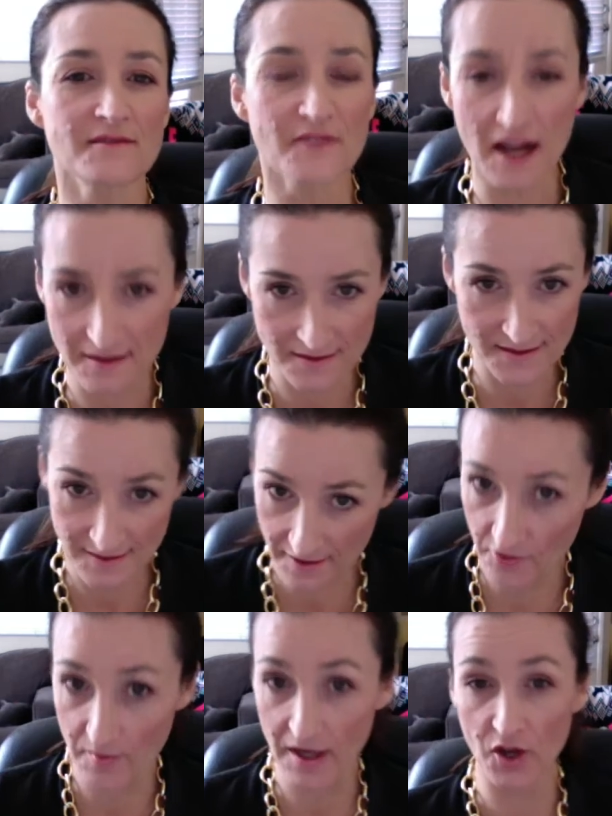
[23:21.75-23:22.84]
friends and
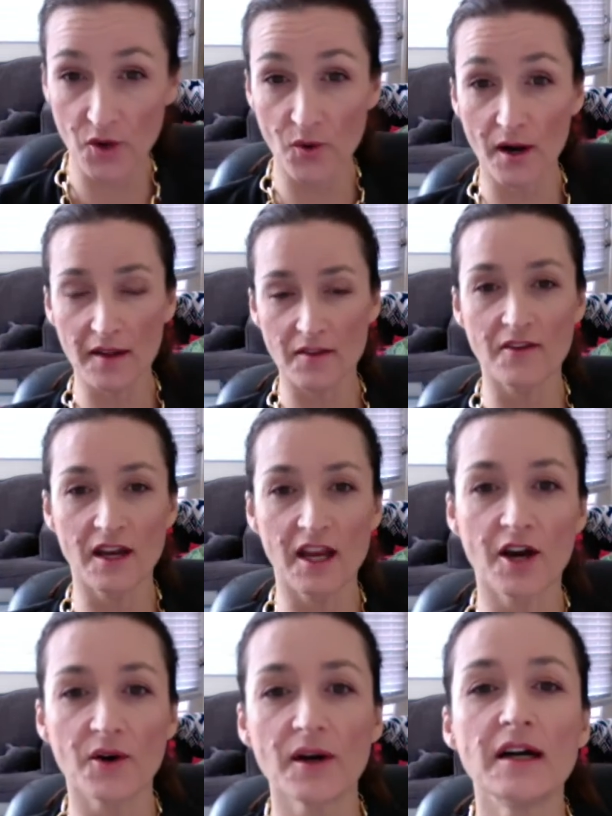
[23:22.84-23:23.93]
everybody who are in the
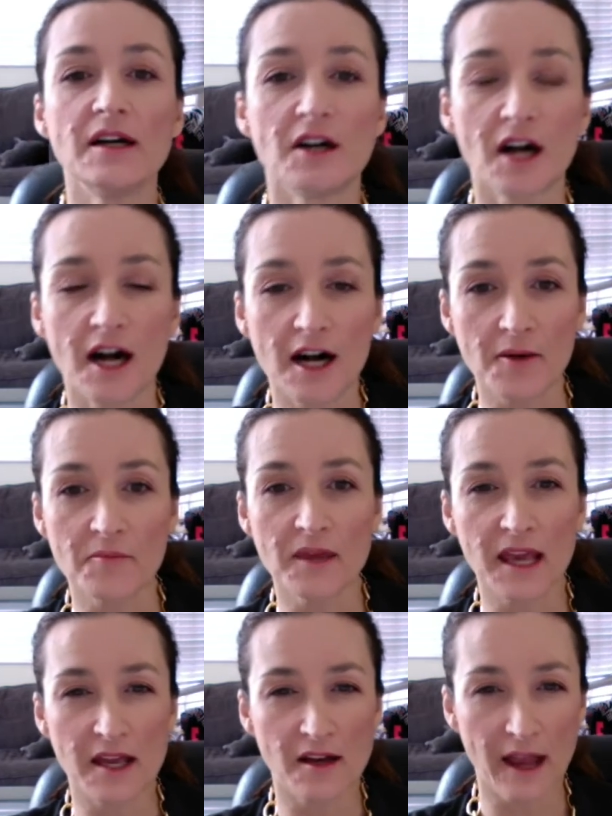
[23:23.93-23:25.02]
video
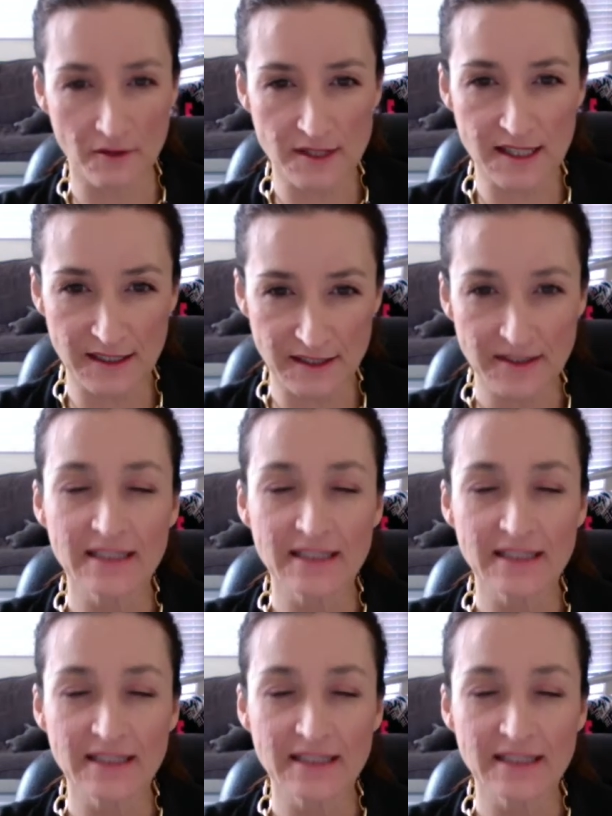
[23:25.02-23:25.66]
get counted.